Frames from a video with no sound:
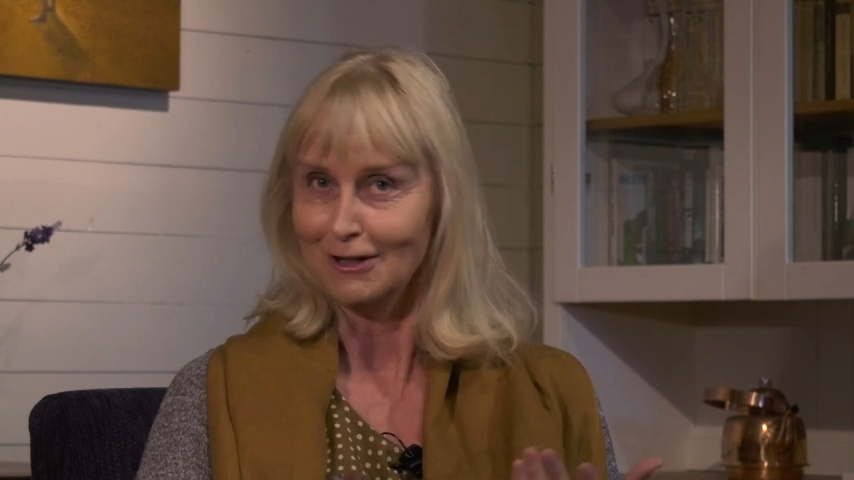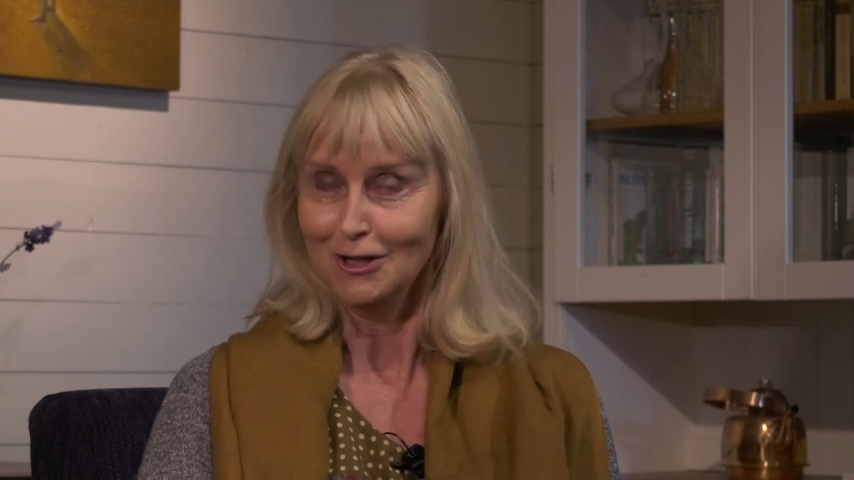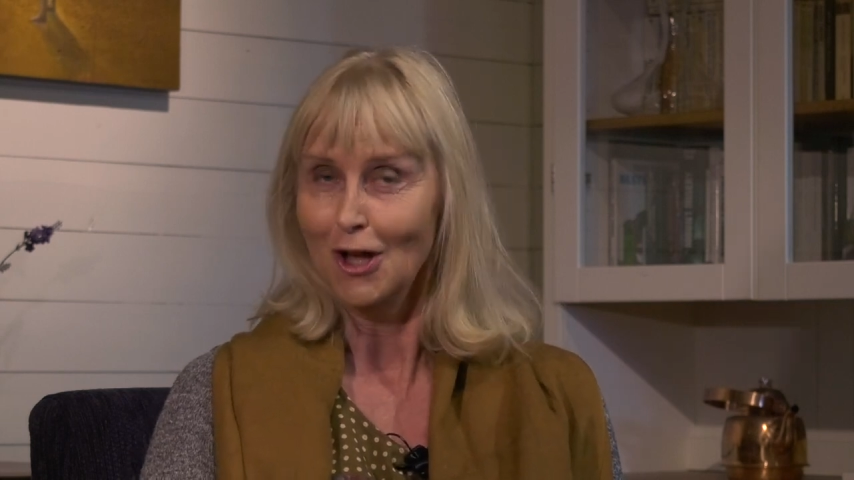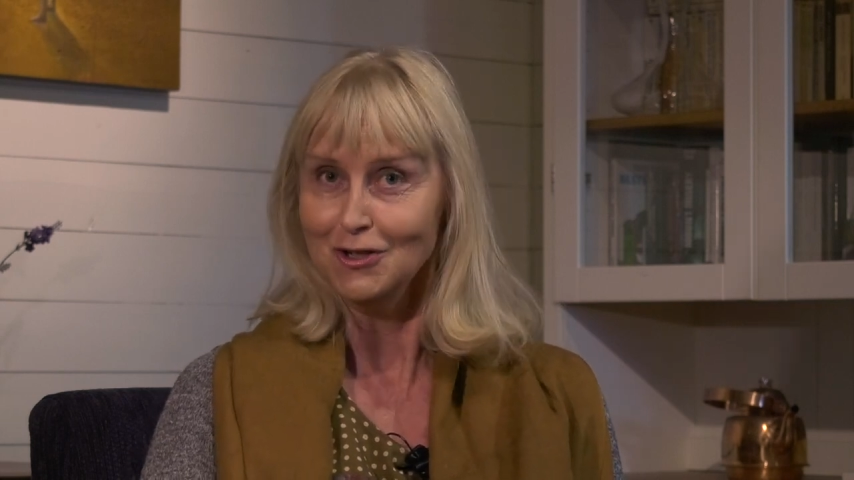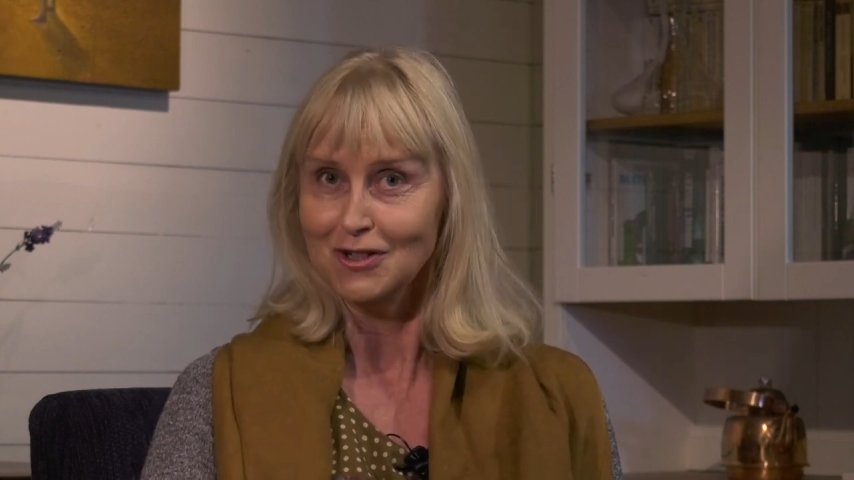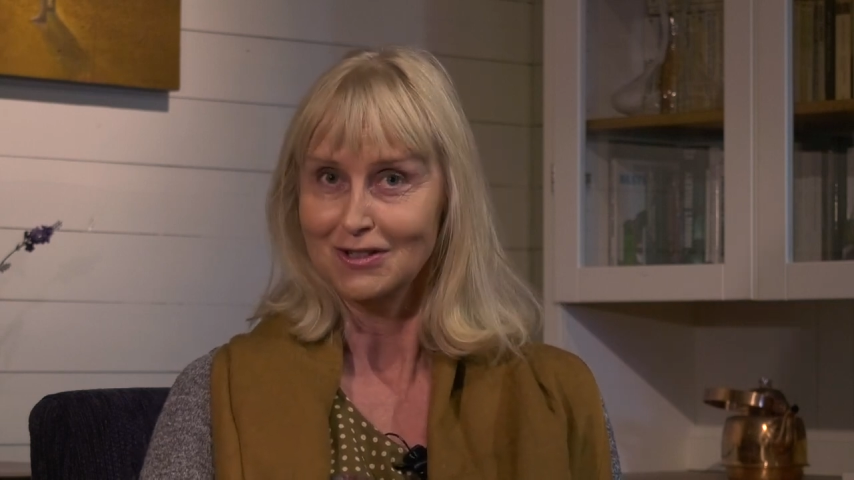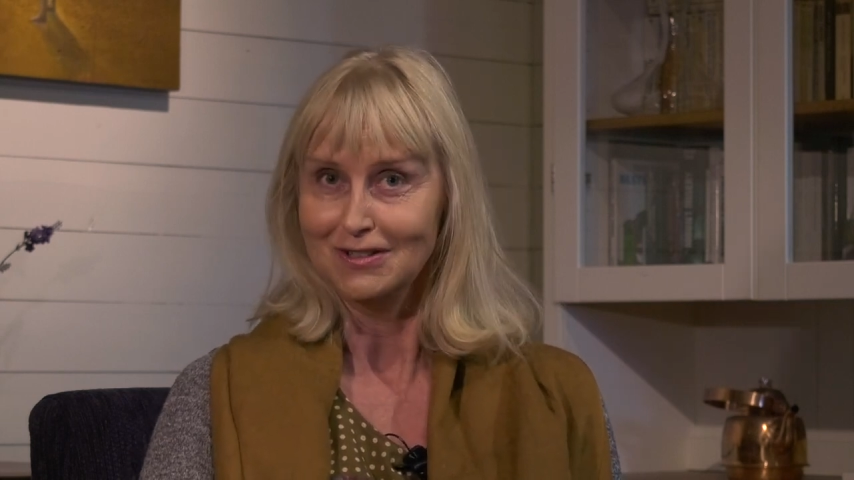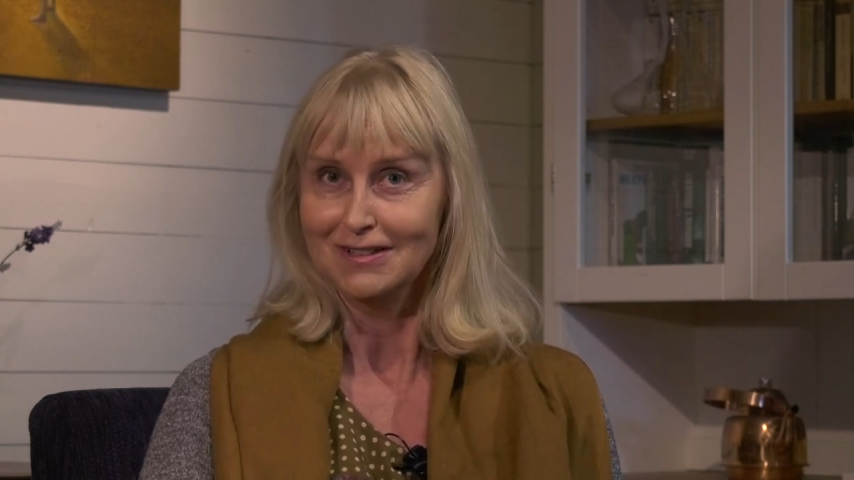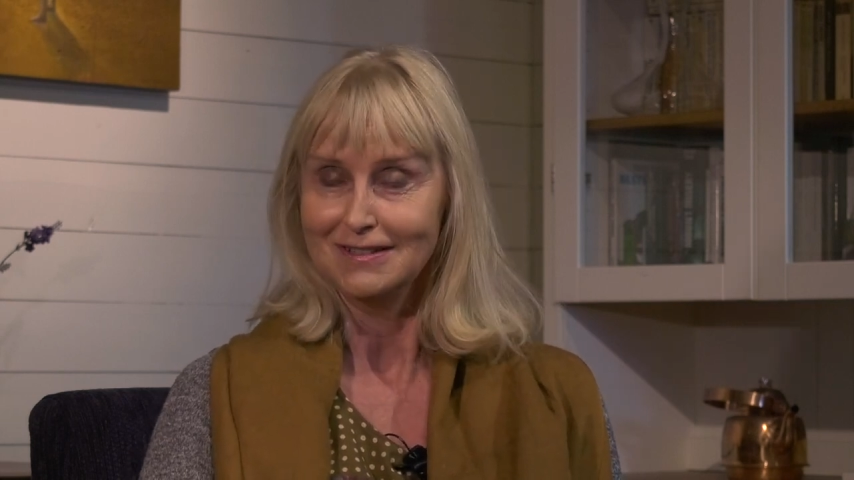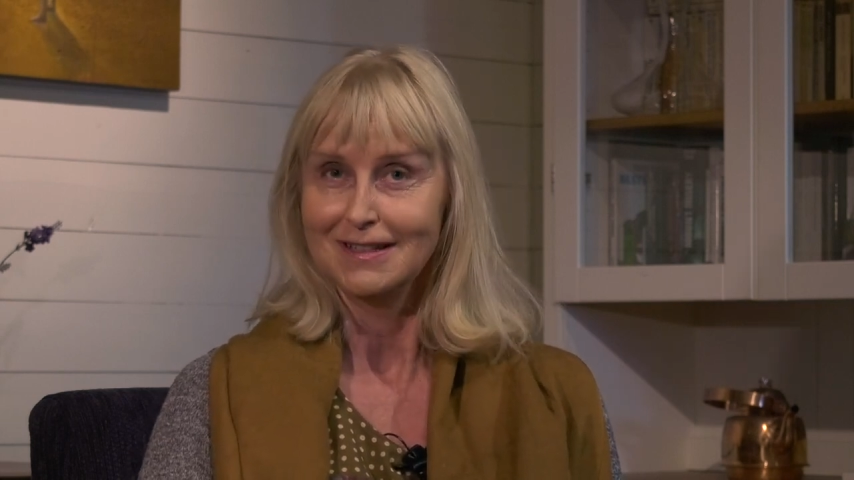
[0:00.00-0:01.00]

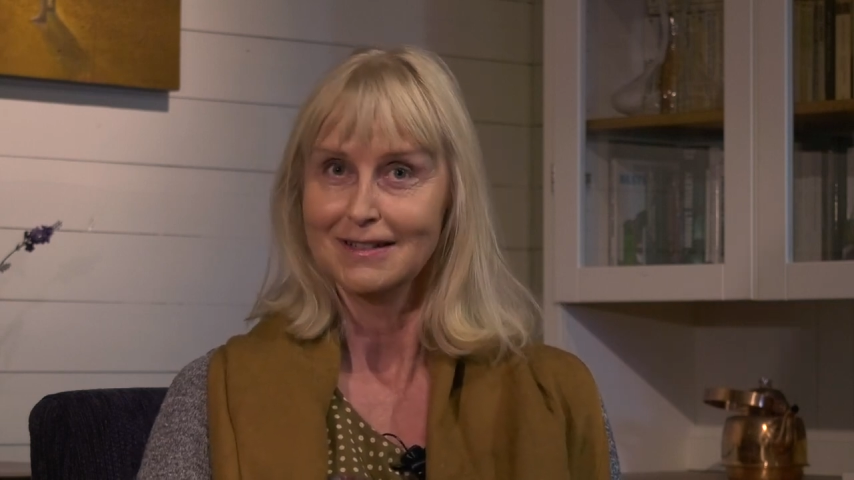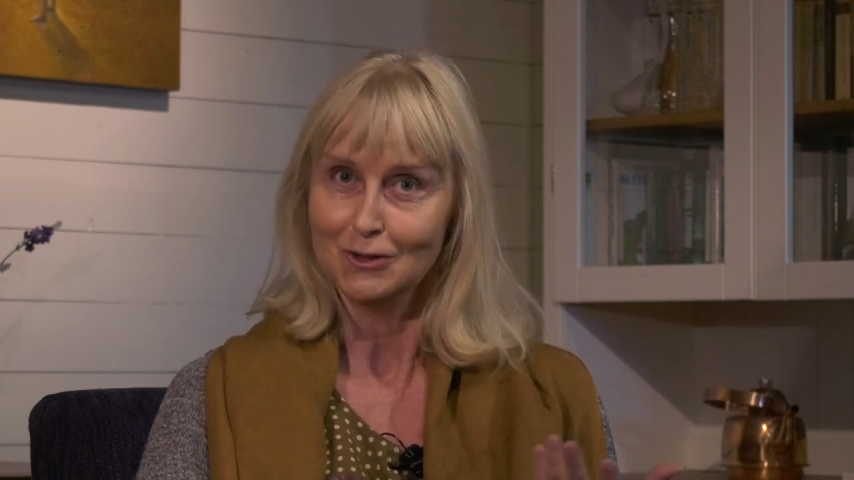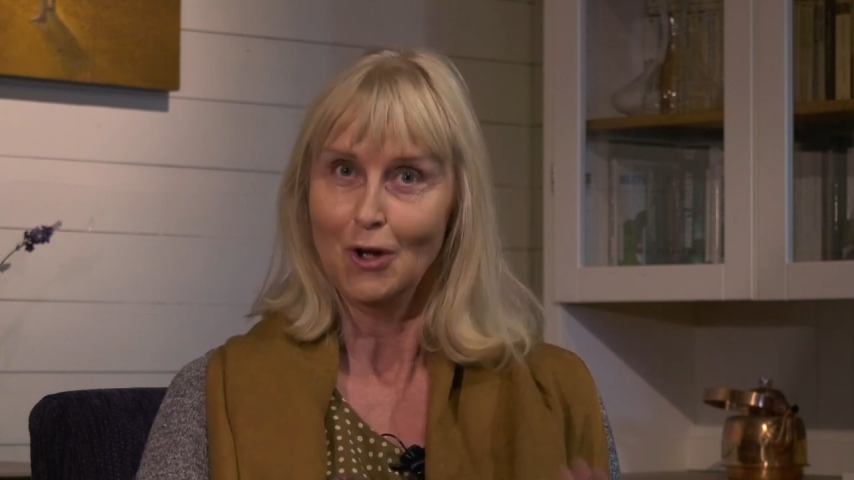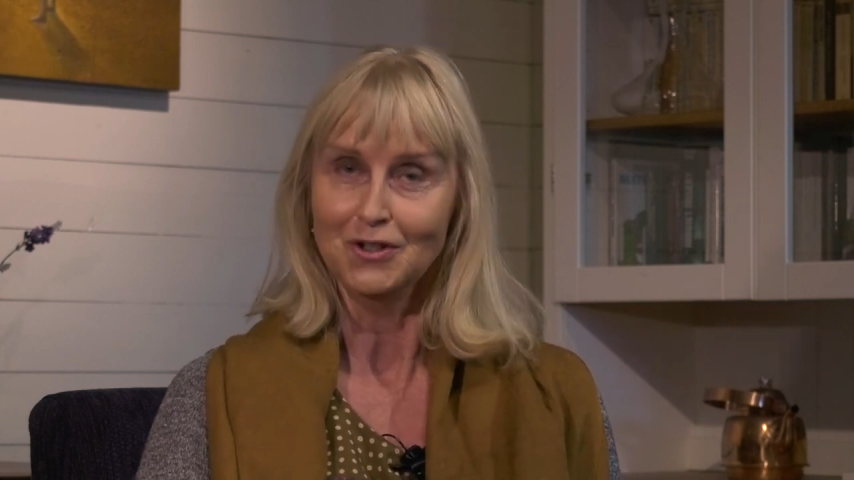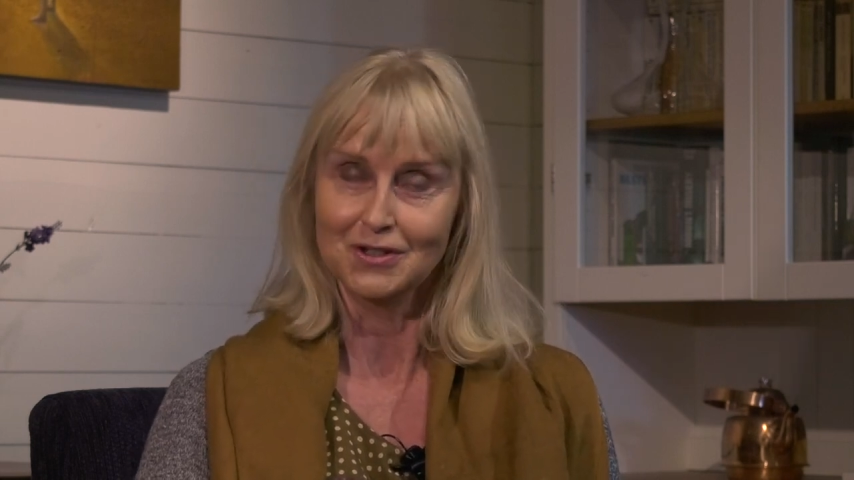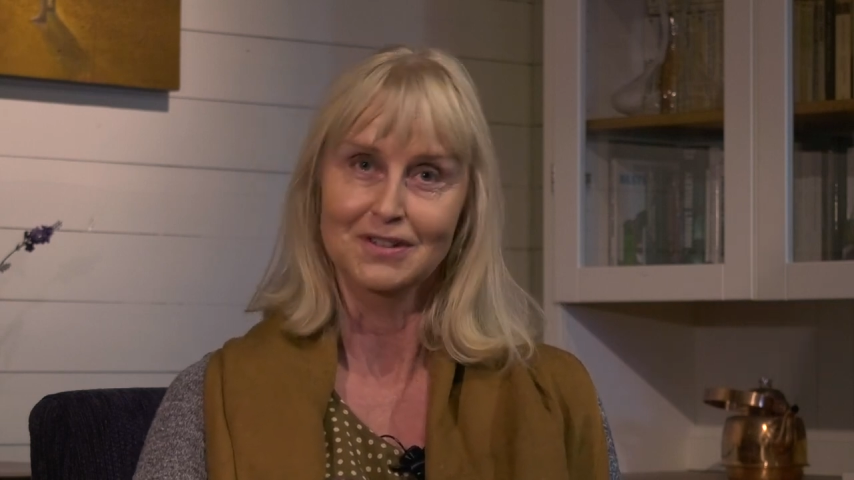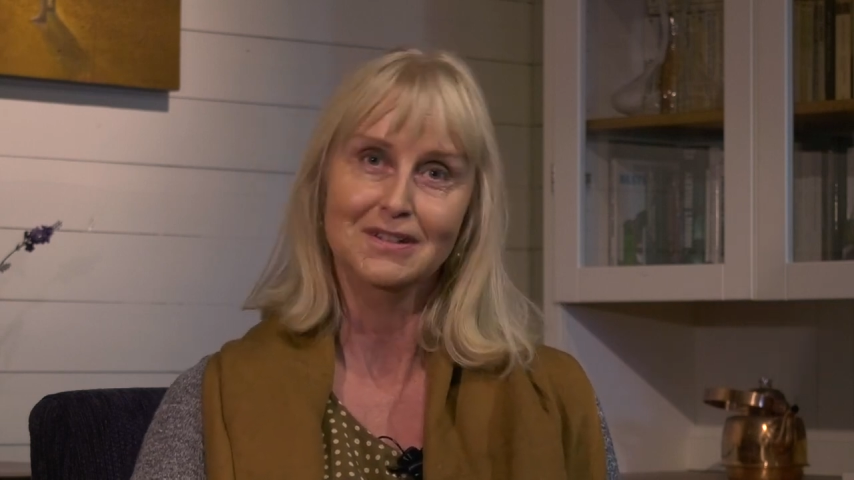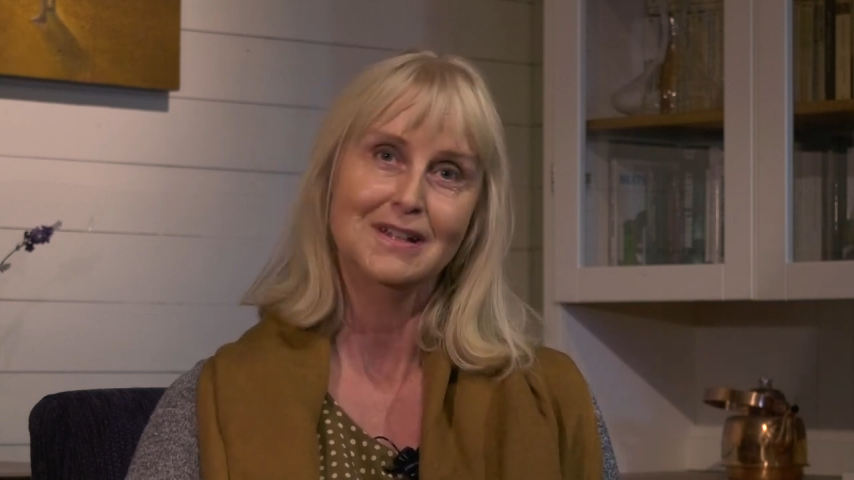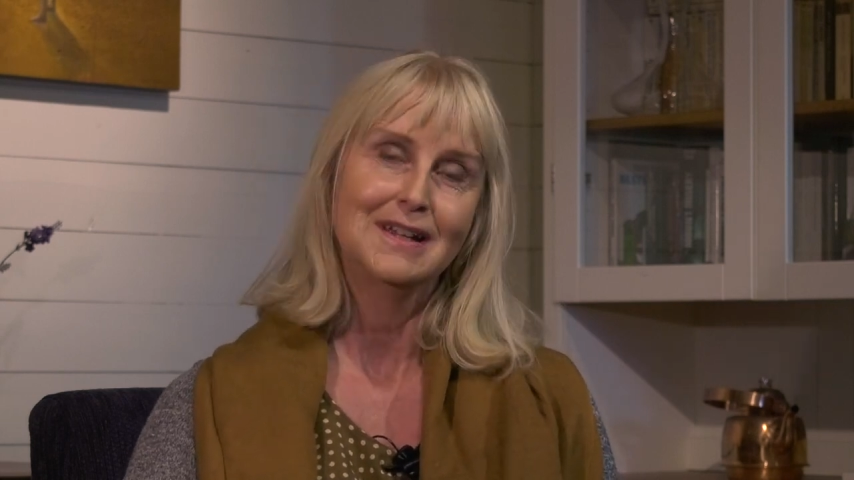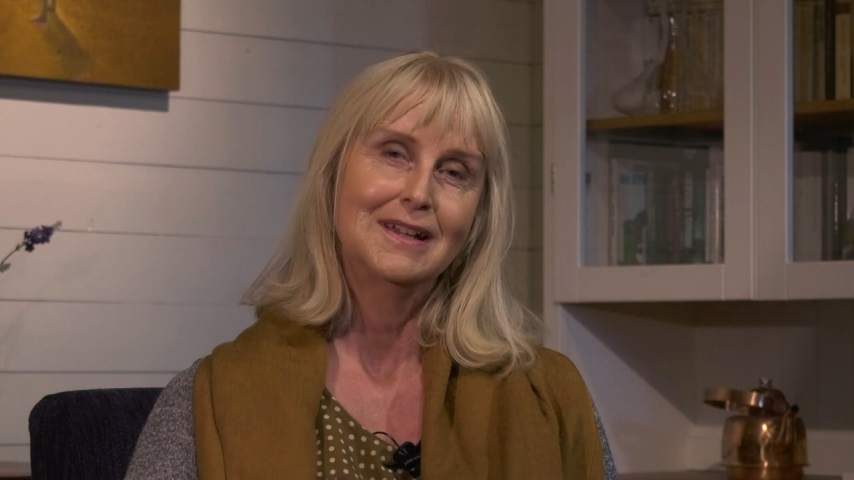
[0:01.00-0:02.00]
ecological
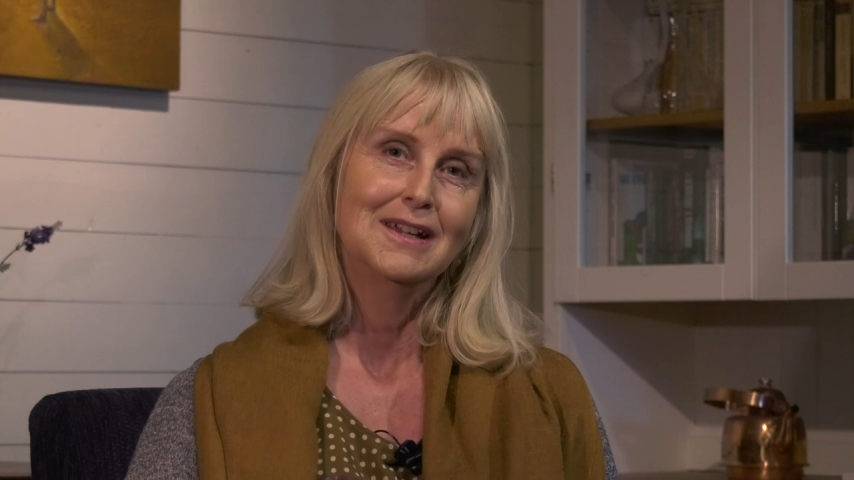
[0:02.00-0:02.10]
cotton,